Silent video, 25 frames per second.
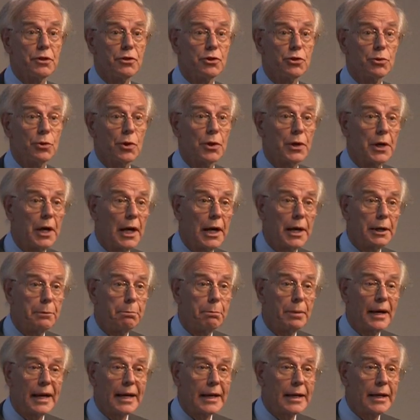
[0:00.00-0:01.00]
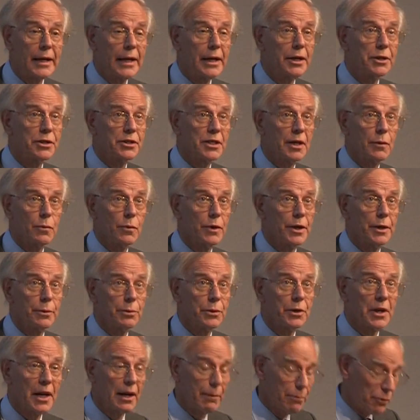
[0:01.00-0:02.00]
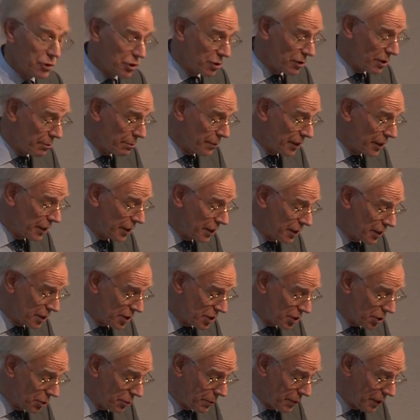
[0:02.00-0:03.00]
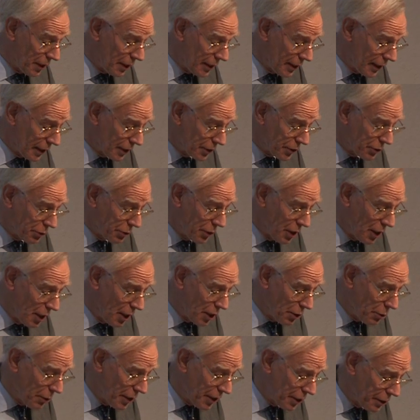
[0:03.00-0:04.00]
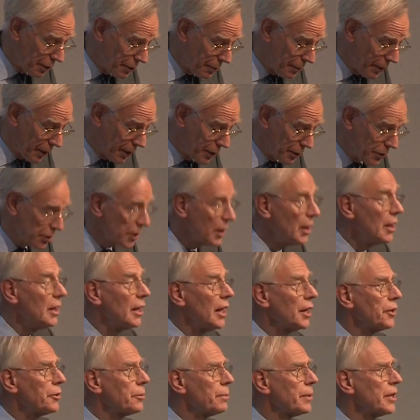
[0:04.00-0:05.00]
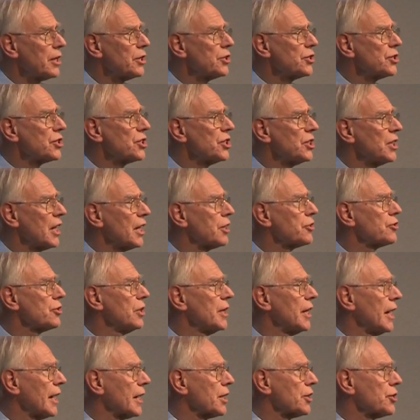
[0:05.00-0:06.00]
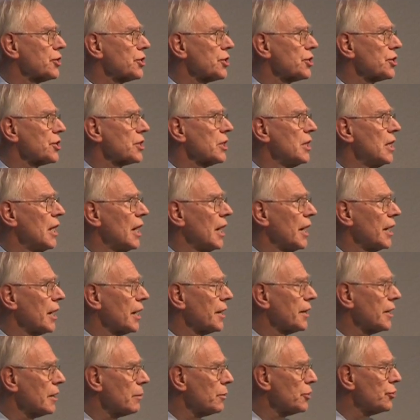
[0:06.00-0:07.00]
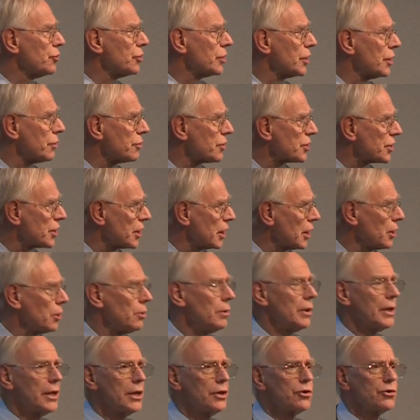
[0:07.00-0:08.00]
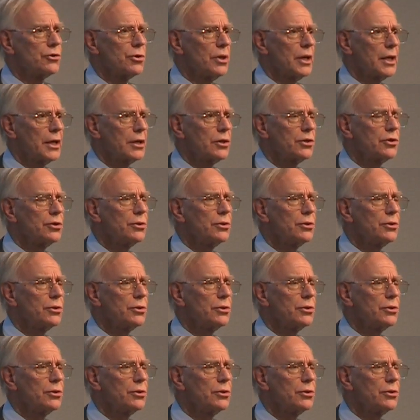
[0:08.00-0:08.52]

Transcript: don't do online banking because I'm worried what will happen to my money. There's so many things you hear about, and the patients are naturally anxious, and I think we should go slowly in trying